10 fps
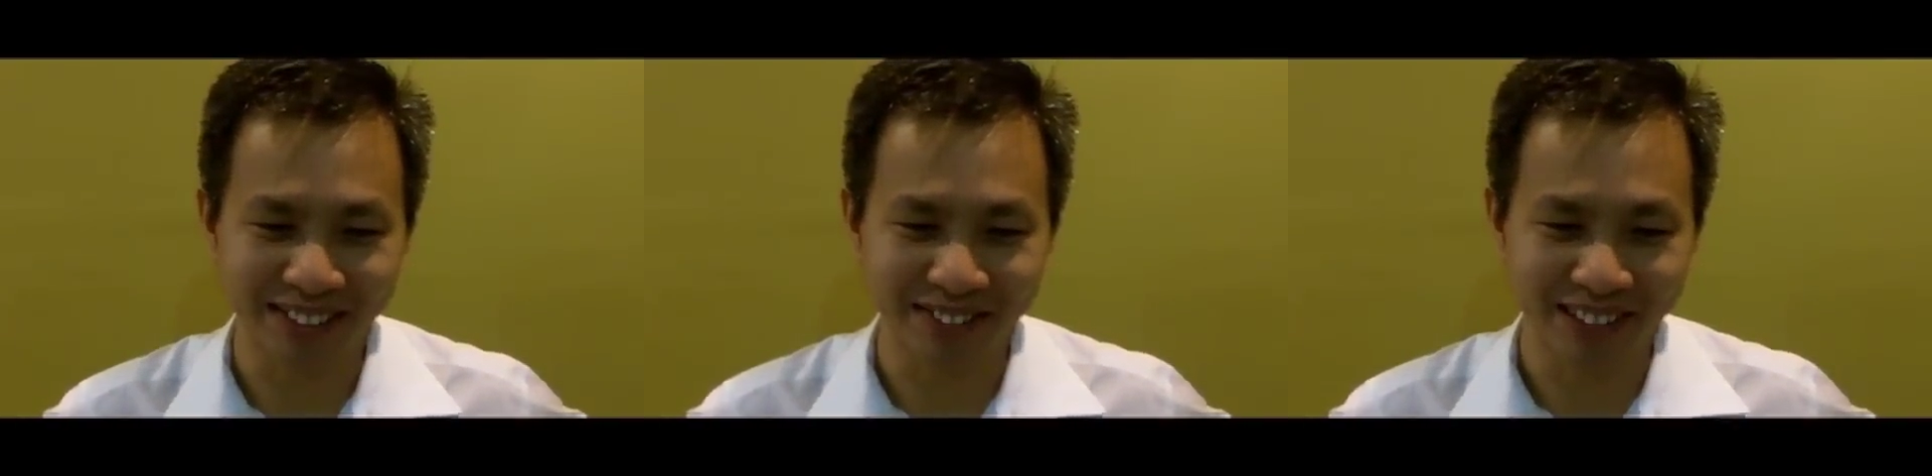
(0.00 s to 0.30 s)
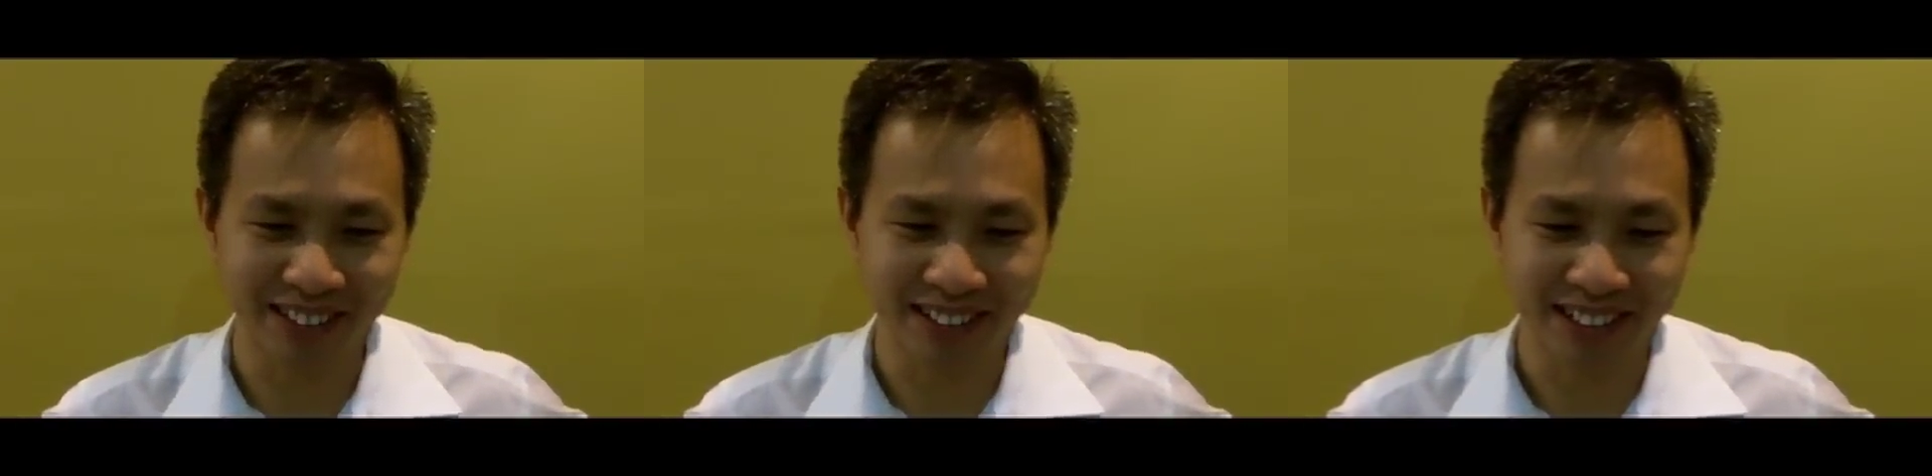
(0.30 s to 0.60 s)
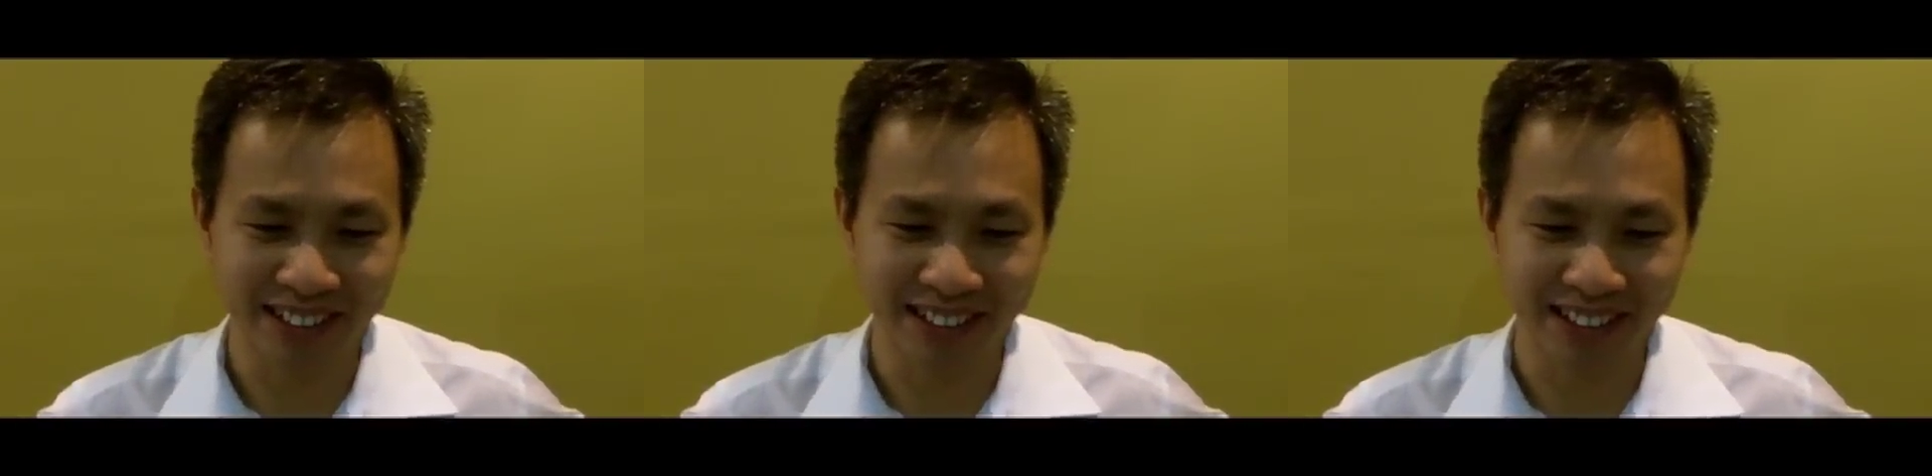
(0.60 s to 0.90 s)
given
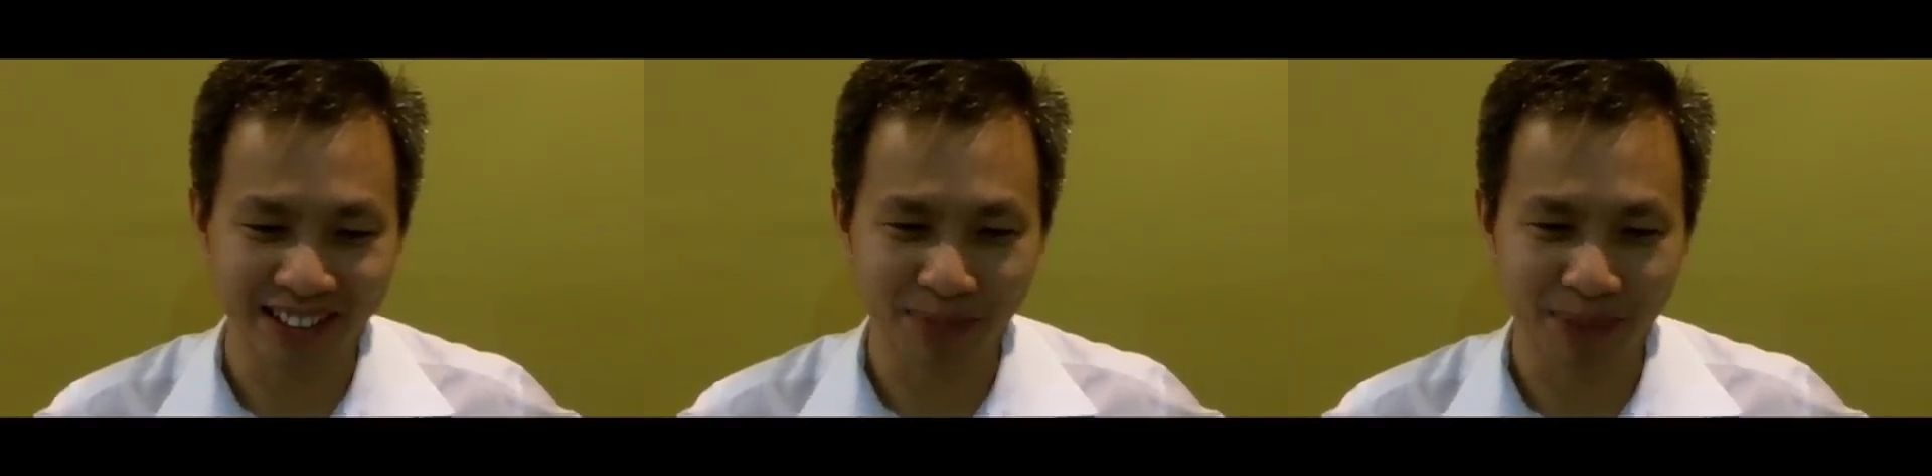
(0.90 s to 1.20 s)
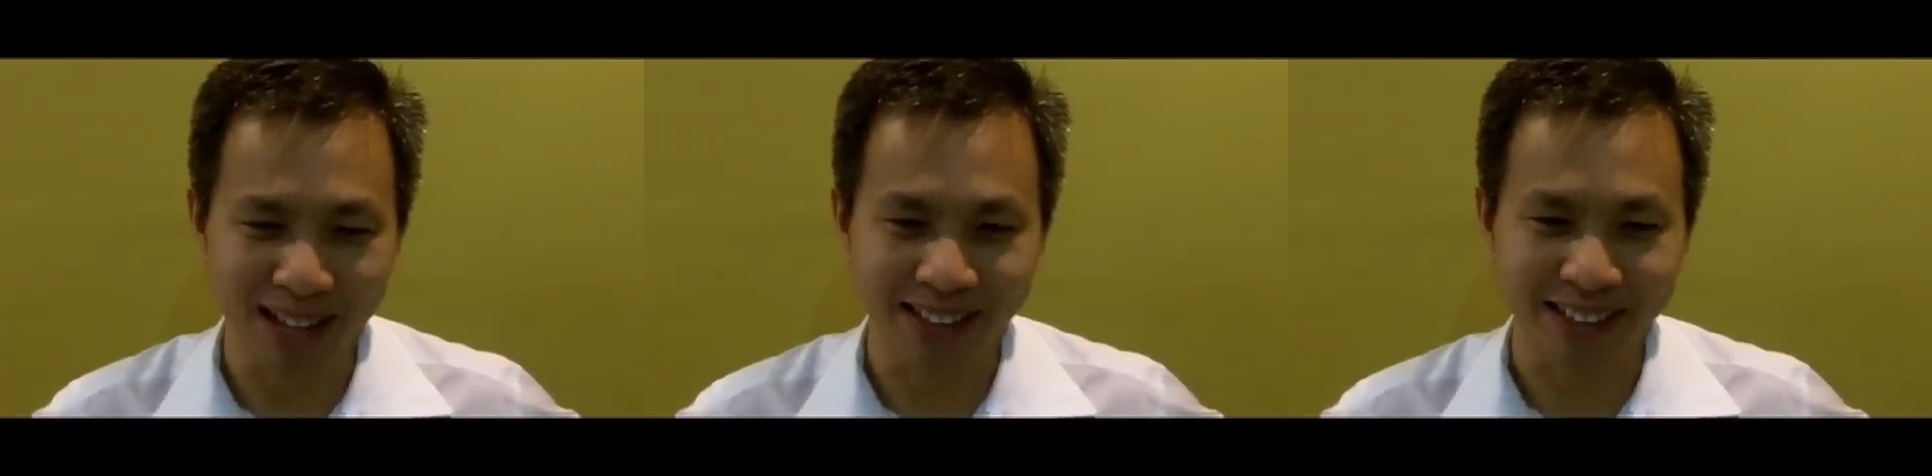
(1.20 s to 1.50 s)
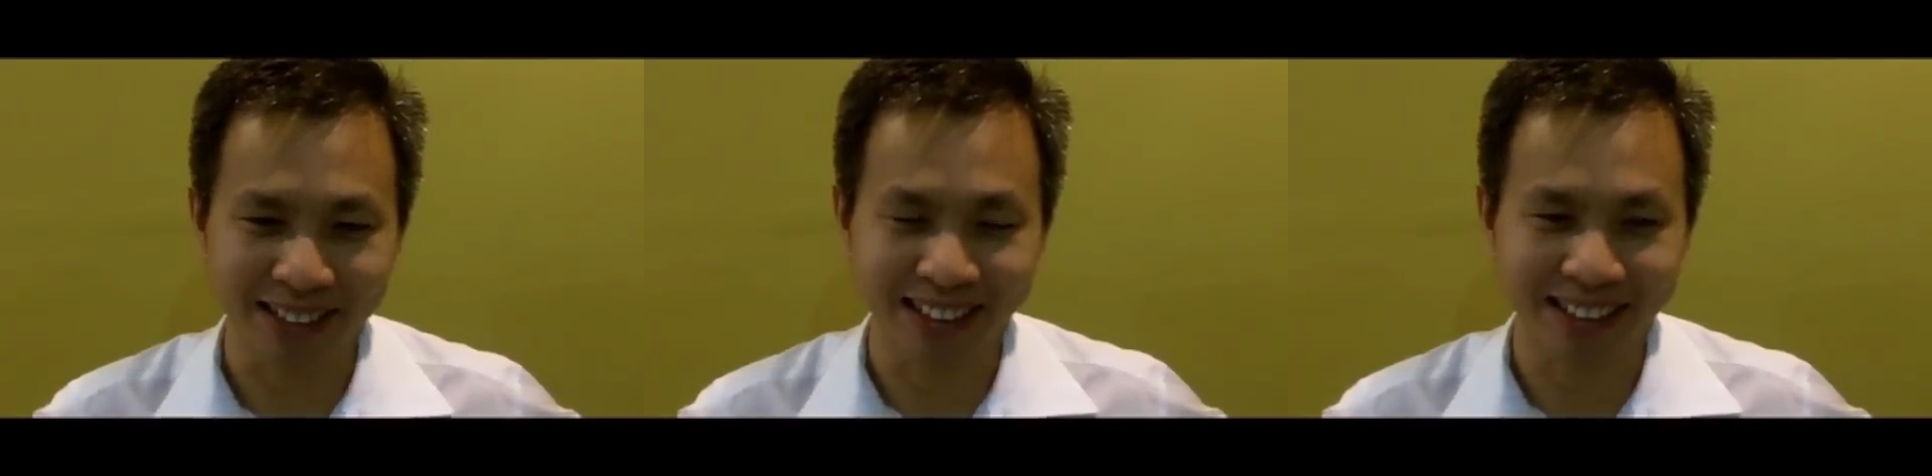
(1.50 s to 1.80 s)
the, the
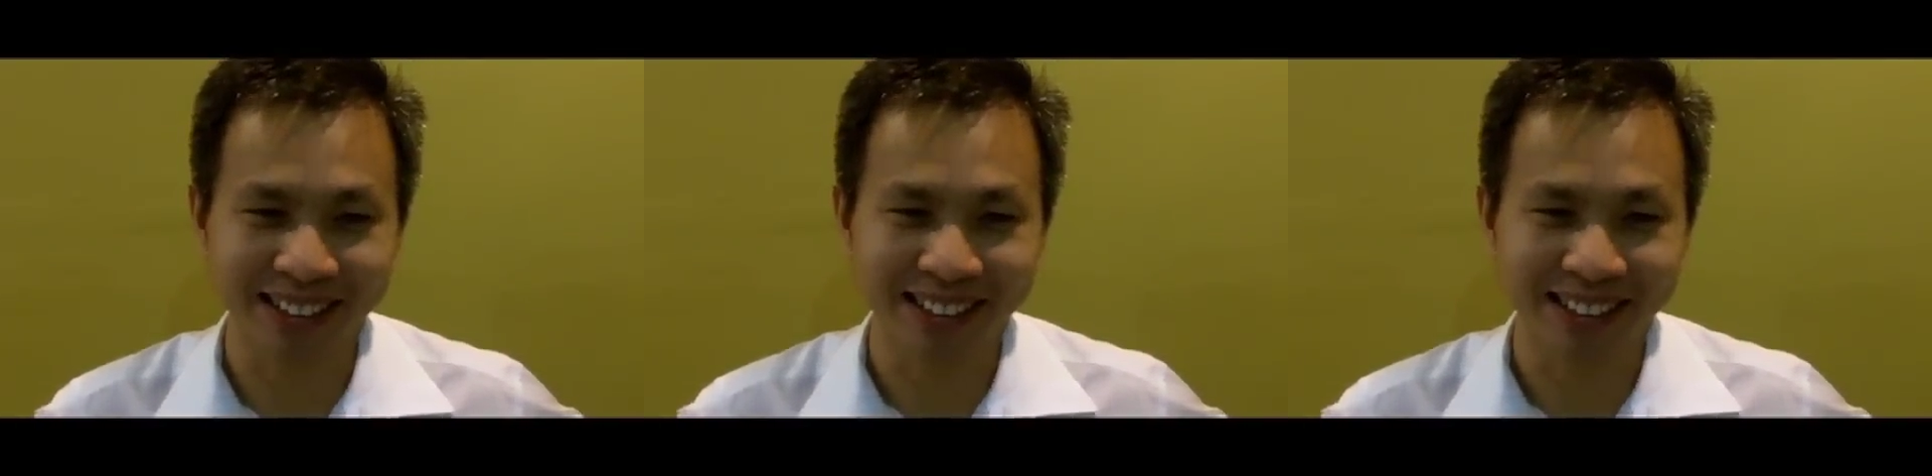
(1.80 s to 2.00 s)
best uh,